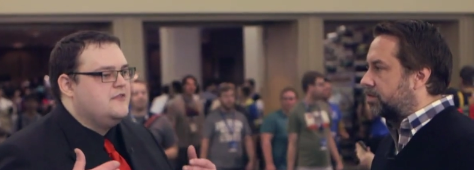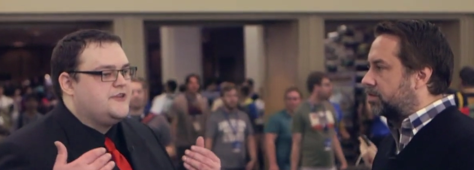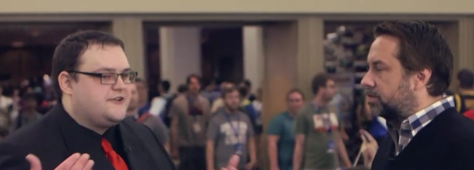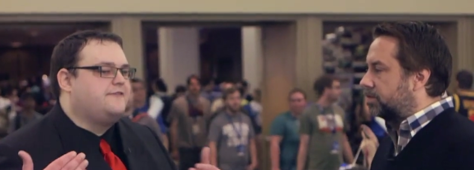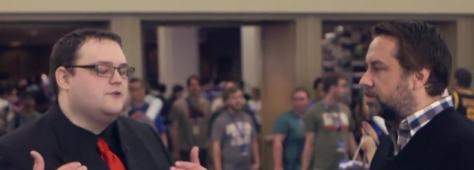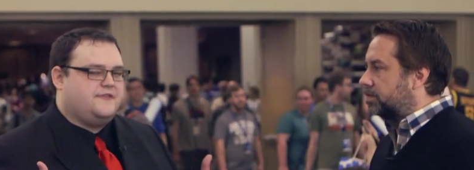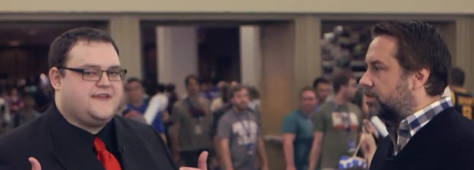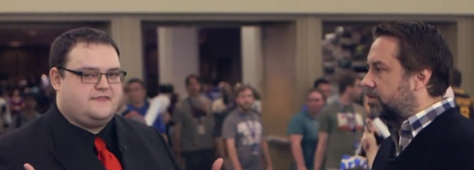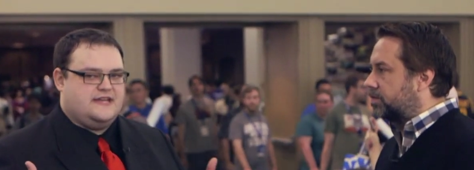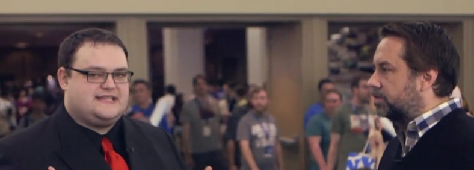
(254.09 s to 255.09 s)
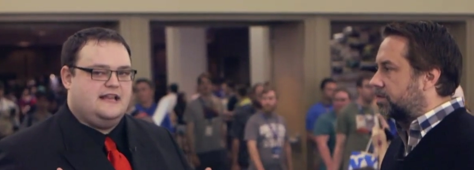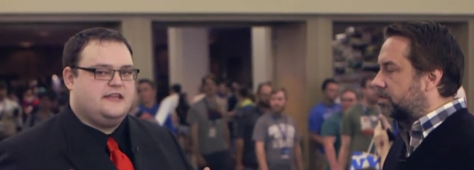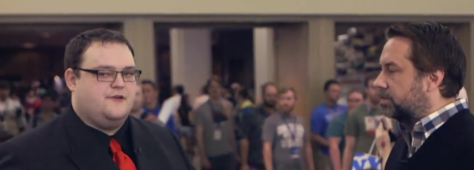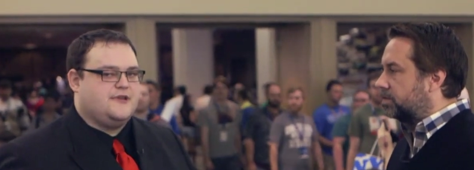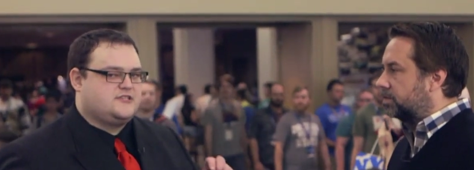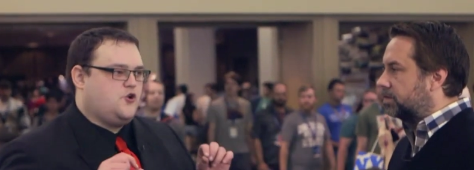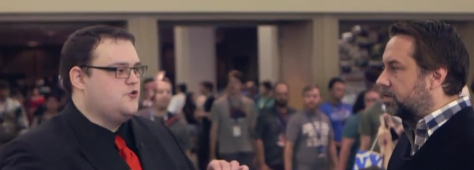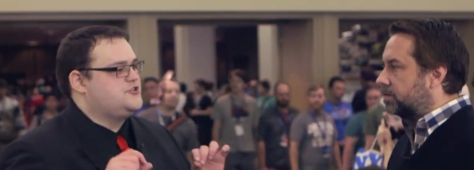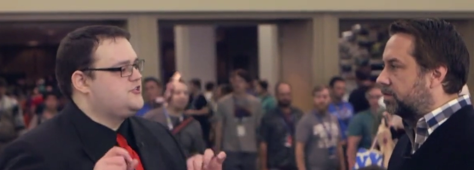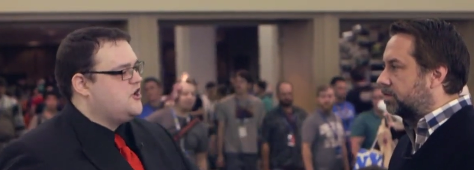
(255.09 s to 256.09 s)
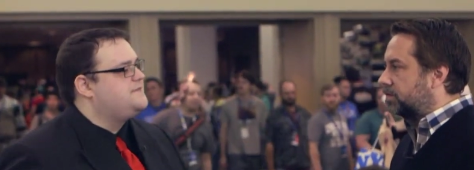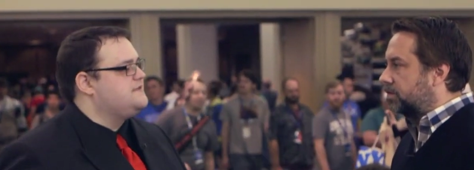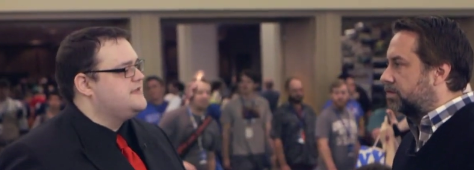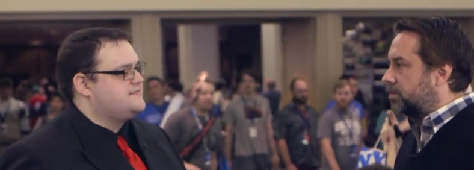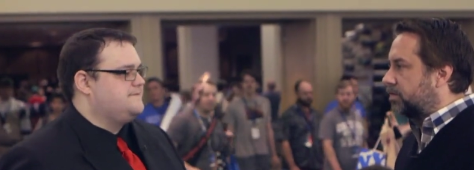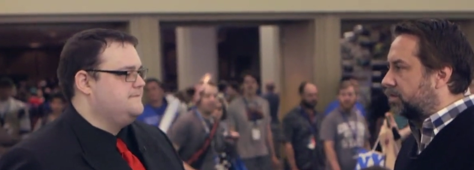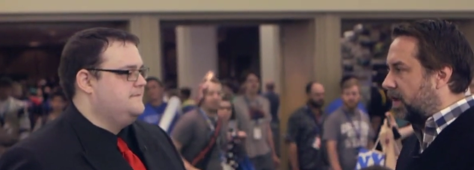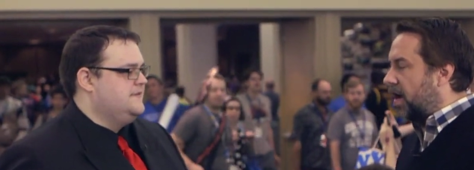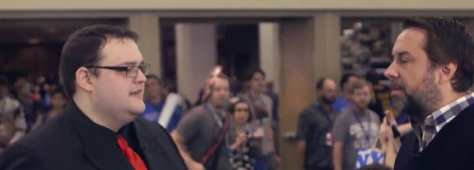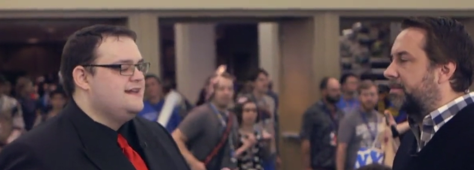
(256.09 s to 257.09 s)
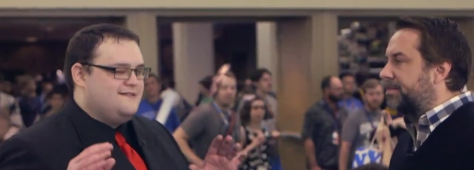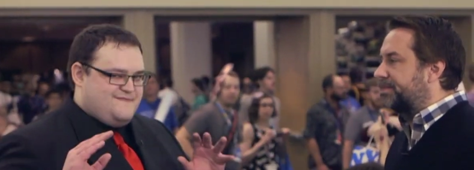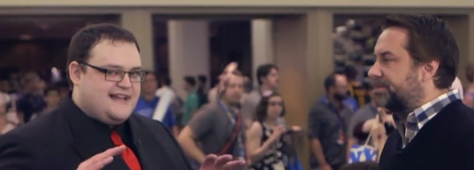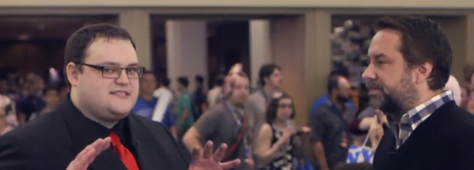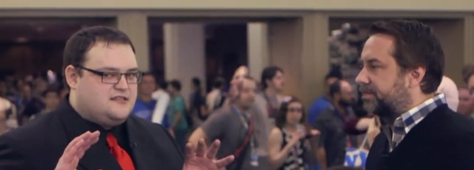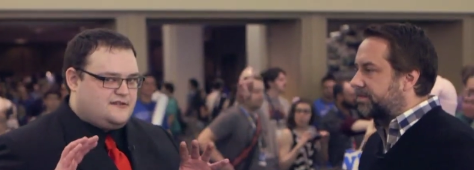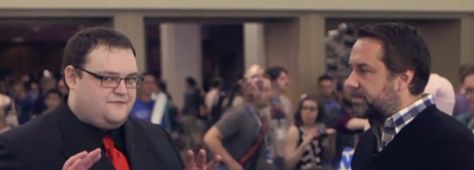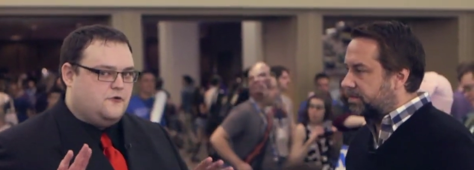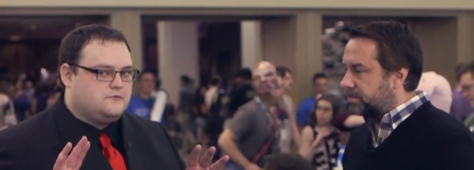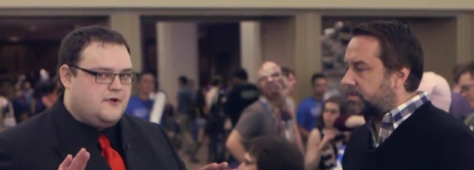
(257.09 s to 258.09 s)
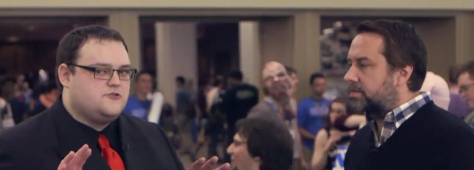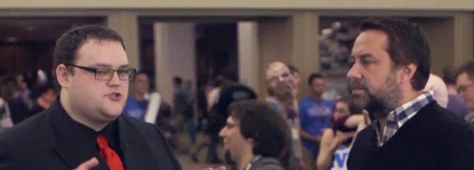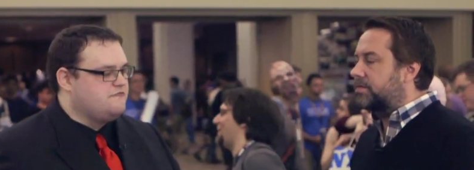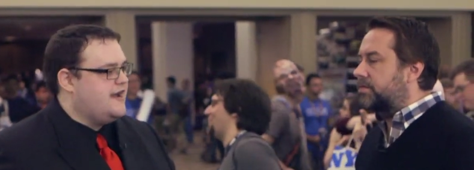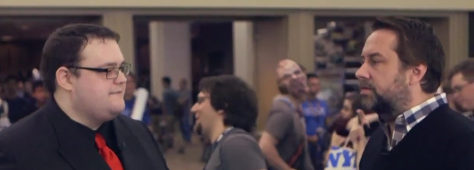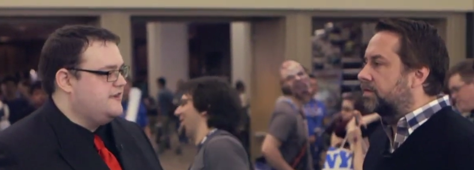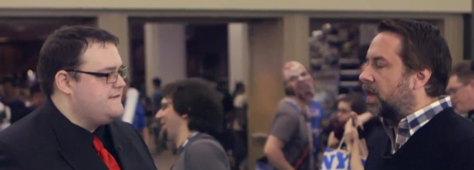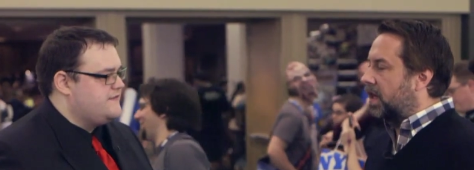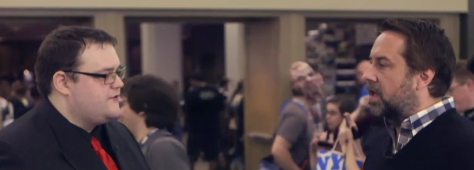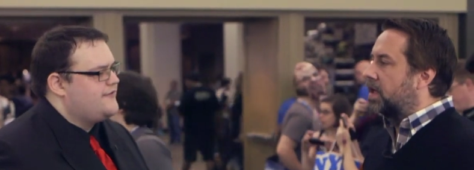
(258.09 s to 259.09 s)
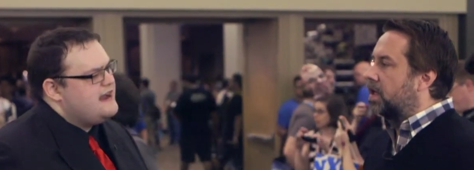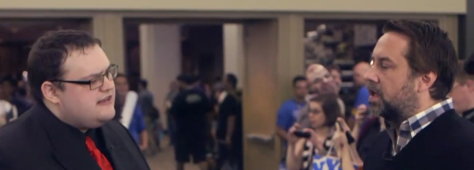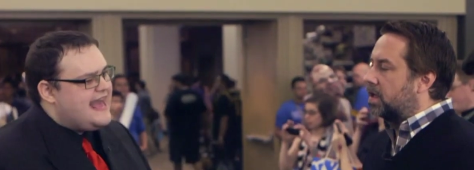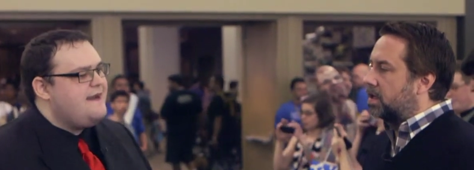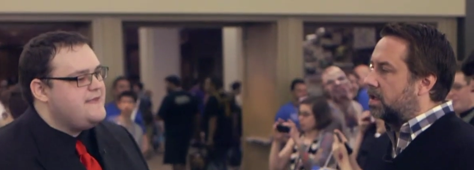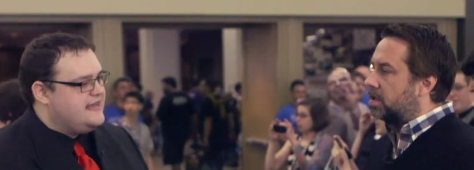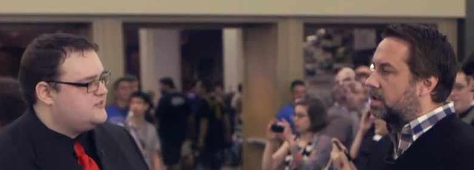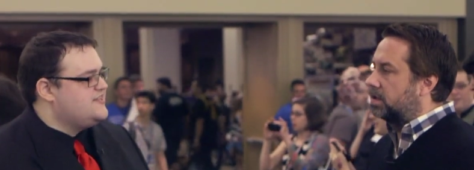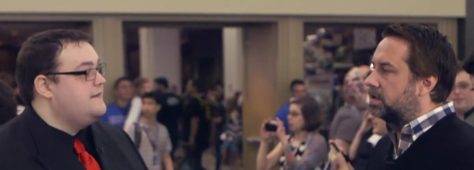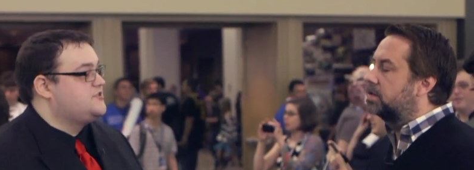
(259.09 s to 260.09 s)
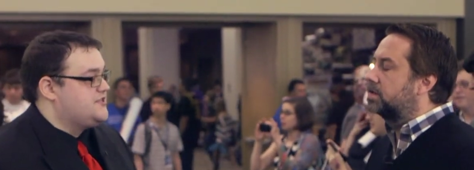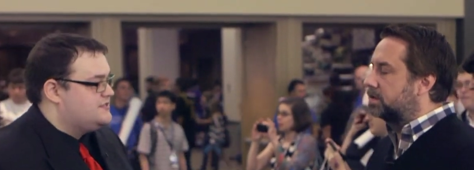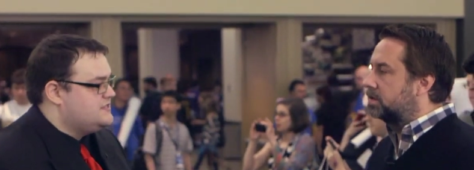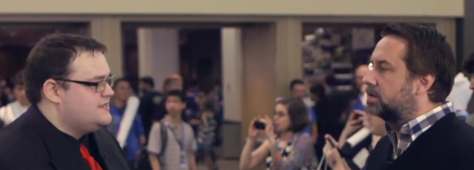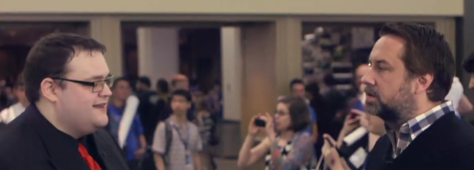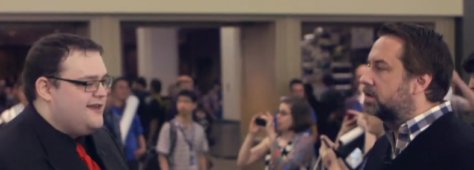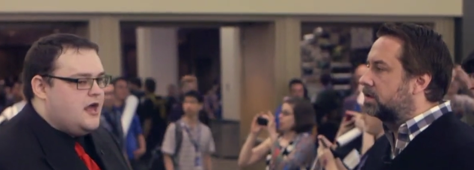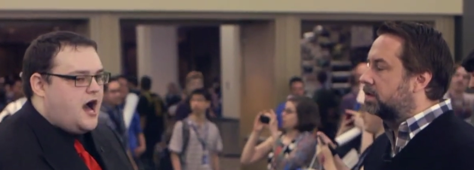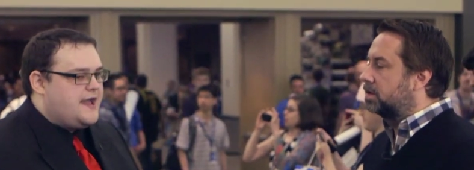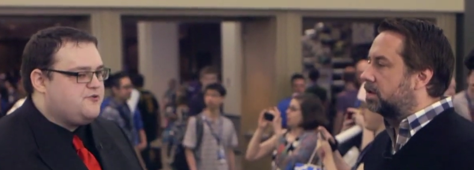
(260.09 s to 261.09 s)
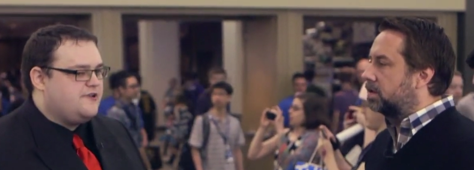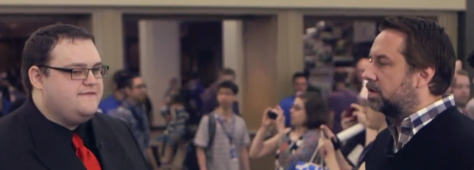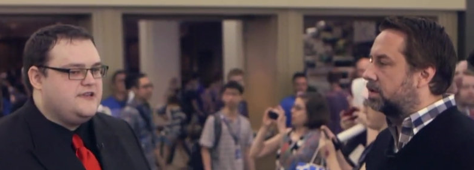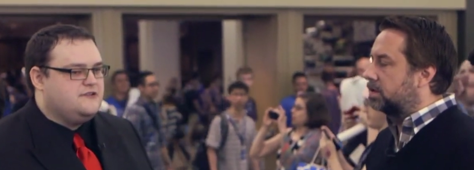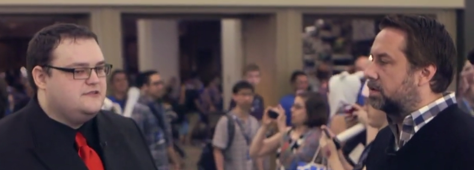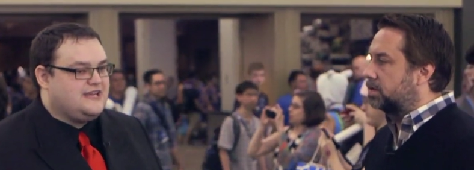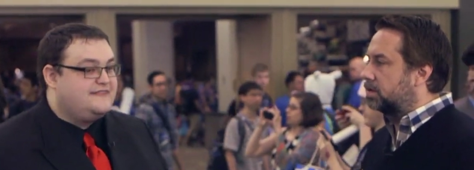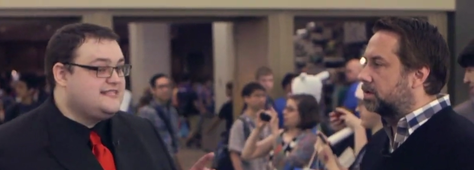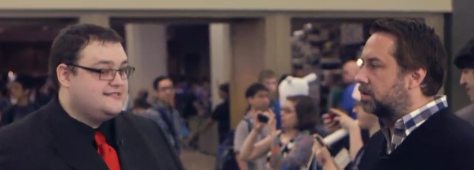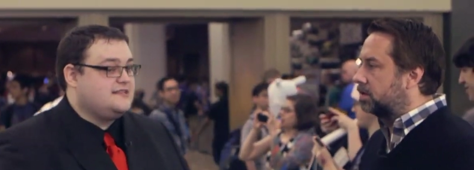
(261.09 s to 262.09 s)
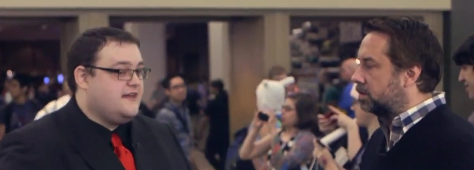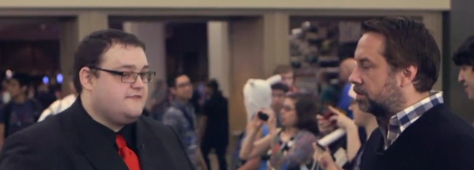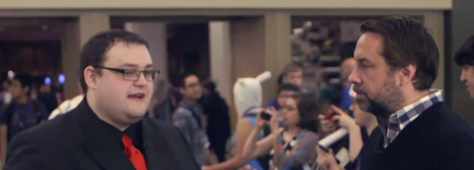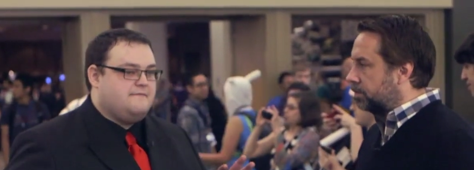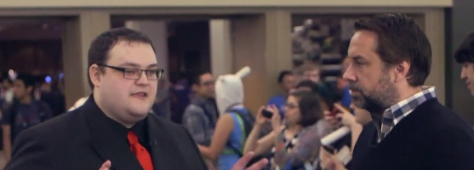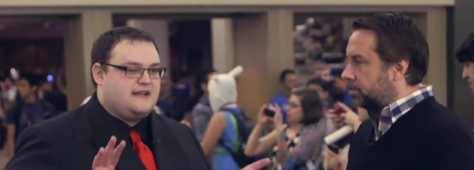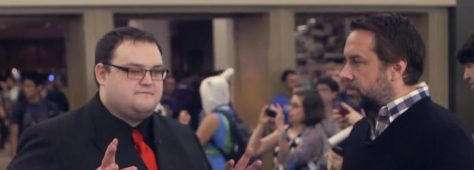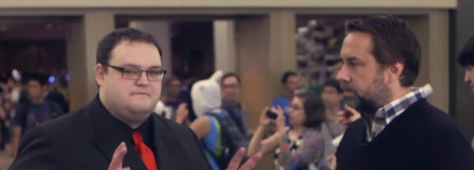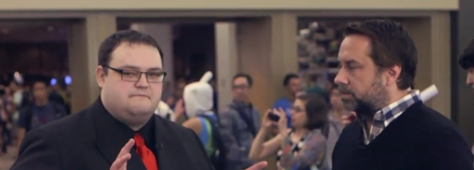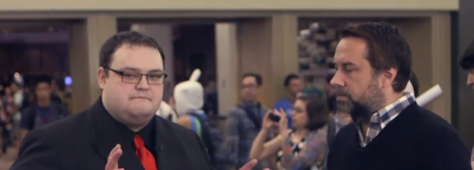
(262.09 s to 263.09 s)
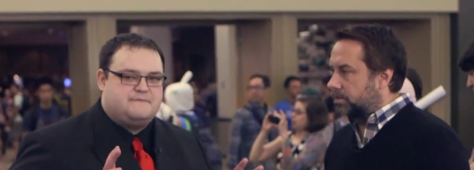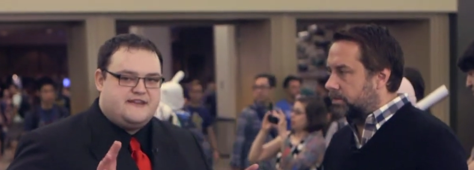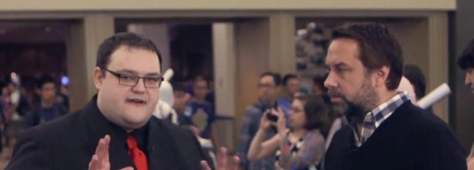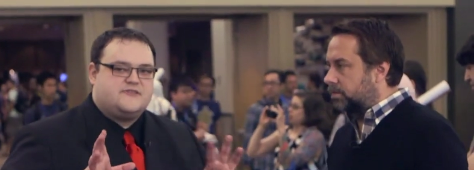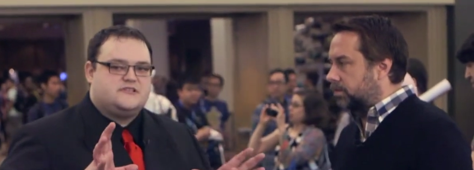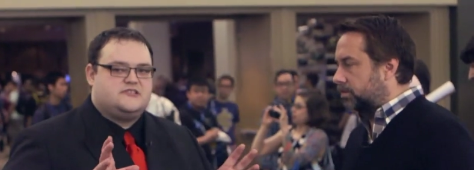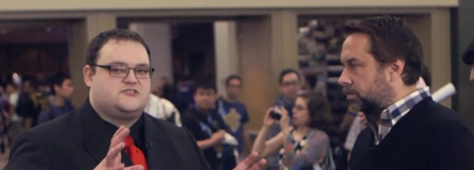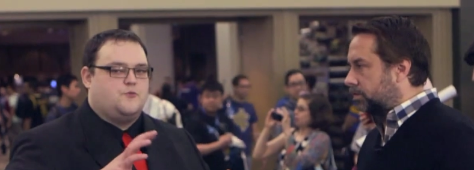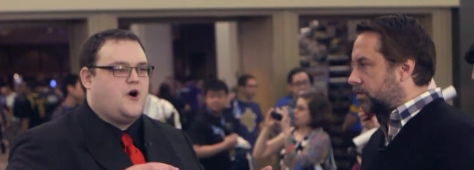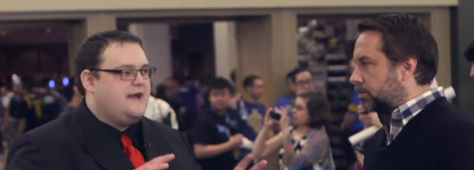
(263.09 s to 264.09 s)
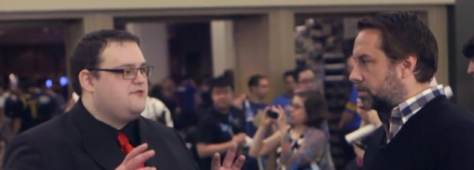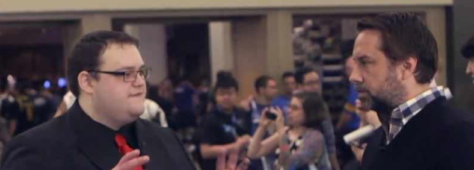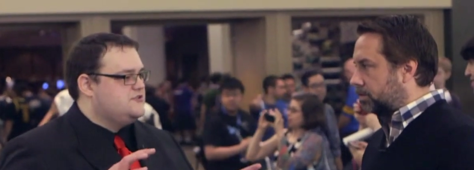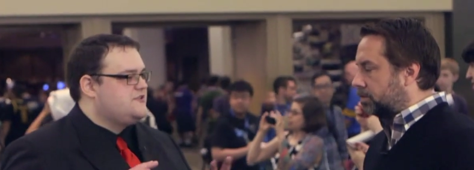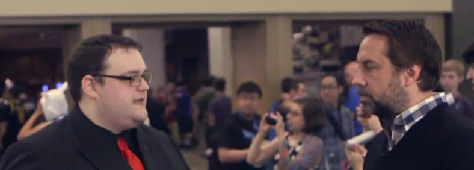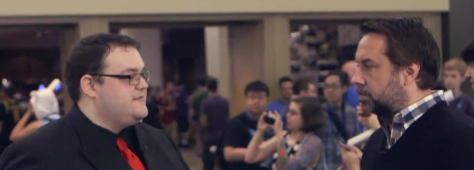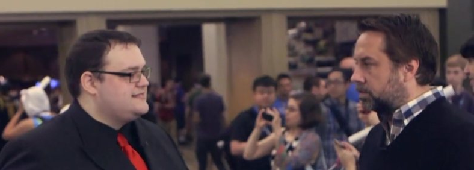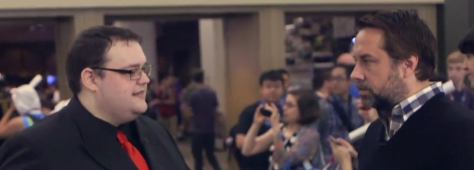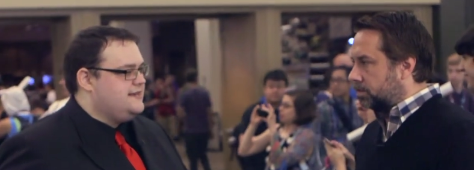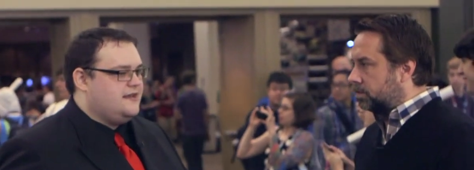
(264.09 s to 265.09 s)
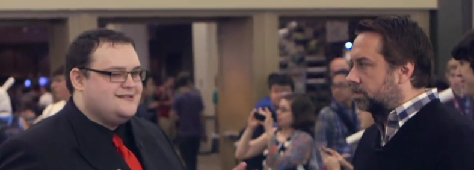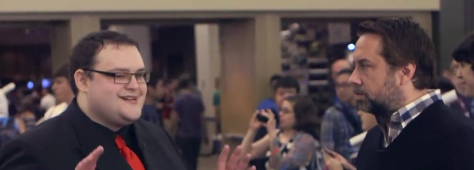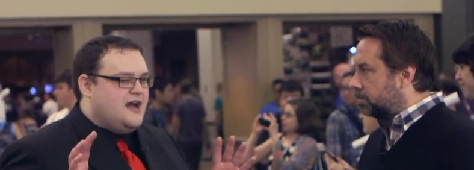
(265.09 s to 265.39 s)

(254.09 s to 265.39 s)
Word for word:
Speaker 1: the default thing they tell you is cautious optimism. Yeah. That's the default mode you write a preview for. There can be exceptions. I previewed, and this is another like bit of evidence as to why previews can be misleading.